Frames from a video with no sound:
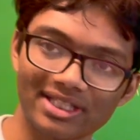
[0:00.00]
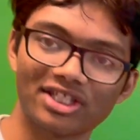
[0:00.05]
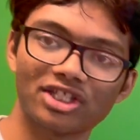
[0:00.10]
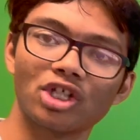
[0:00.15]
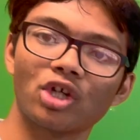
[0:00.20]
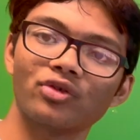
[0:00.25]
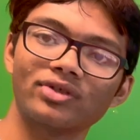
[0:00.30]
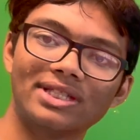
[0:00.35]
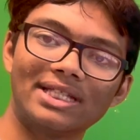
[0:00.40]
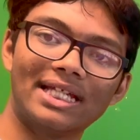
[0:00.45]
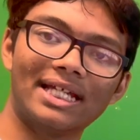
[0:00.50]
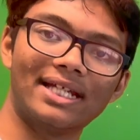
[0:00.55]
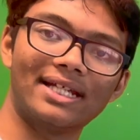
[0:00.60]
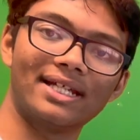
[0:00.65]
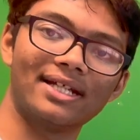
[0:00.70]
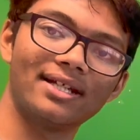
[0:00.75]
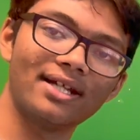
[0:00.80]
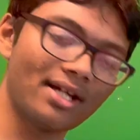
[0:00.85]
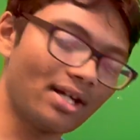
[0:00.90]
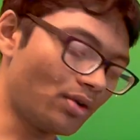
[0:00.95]

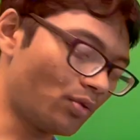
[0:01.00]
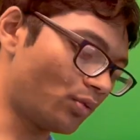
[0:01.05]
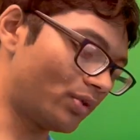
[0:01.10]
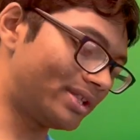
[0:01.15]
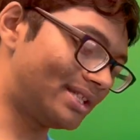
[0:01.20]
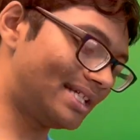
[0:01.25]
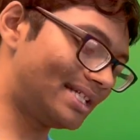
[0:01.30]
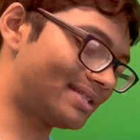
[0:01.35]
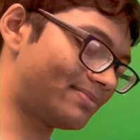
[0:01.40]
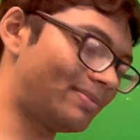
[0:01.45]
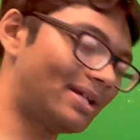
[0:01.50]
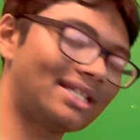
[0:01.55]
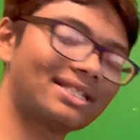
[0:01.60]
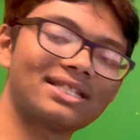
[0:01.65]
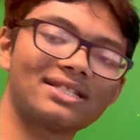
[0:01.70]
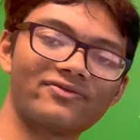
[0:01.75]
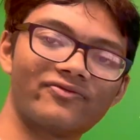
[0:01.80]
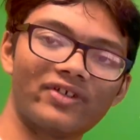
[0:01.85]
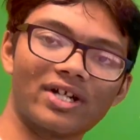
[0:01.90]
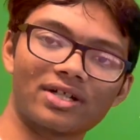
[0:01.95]
associated with this
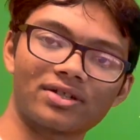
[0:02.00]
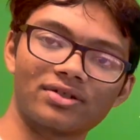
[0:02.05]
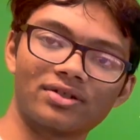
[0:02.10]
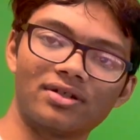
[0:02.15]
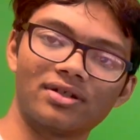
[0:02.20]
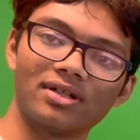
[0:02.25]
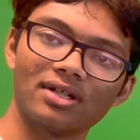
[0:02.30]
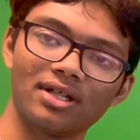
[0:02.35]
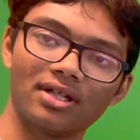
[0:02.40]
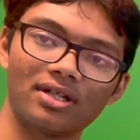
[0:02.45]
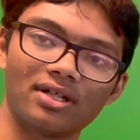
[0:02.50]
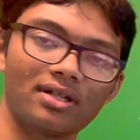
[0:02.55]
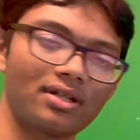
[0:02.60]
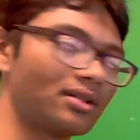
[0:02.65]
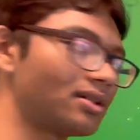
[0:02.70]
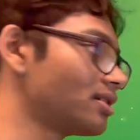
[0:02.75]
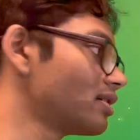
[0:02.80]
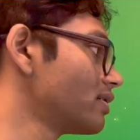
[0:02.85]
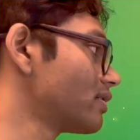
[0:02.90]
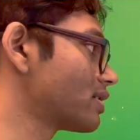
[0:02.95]
basis vector
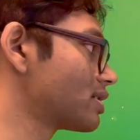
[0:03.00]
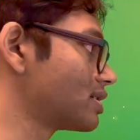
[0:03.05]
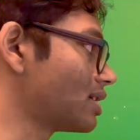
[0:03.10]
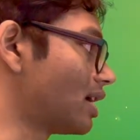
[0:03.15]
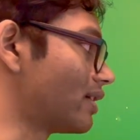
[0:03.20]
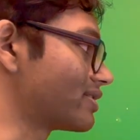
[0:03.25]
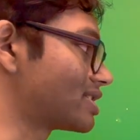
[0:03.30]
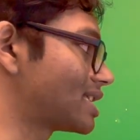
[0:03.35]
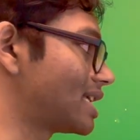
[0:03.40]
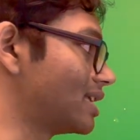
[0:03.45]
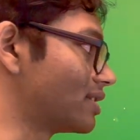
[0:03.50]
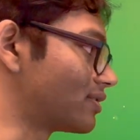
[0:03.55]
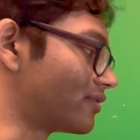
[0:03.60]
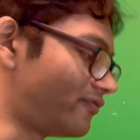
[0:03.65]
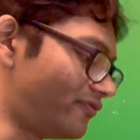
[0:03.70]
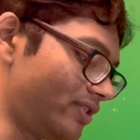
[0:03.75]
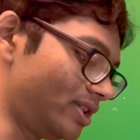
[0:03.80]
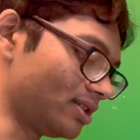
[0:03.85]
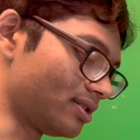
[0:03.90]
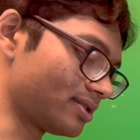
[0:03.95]
uh, scalar
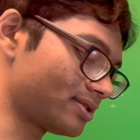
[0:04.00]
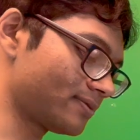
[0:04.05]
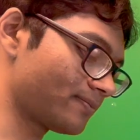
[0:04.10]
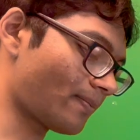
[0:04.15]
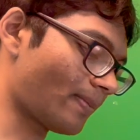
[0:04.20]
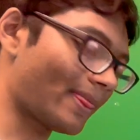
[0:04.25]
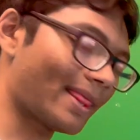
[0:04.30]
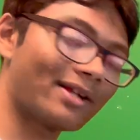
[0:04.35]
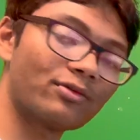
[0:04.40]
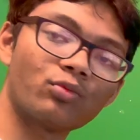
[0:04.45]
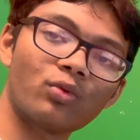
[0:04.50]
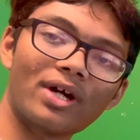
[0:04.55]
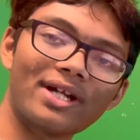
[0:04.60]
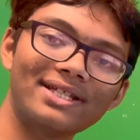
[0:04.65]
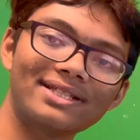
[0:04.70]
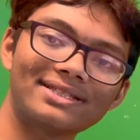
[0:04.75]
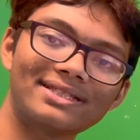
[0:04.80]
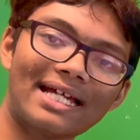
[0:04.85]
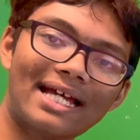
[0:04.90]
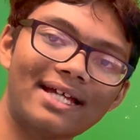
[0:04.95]
field. And what
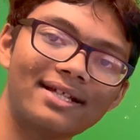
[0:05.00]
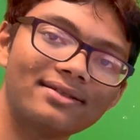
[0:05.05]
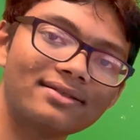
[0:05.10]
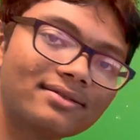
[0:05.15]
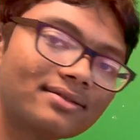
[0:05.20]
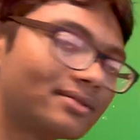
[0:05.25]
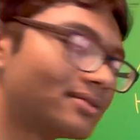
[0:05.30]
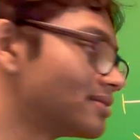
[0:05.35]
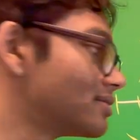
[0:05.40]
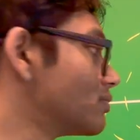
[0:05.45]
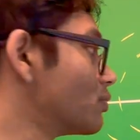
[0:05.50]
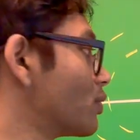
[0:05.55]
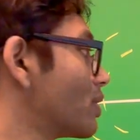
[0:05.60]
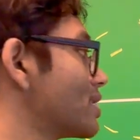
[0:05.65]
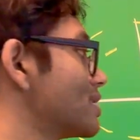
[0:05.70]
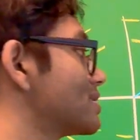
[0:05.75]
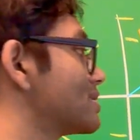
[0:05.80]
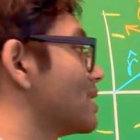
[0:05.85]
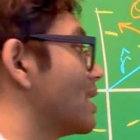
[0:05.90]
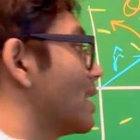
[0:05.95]
is that what does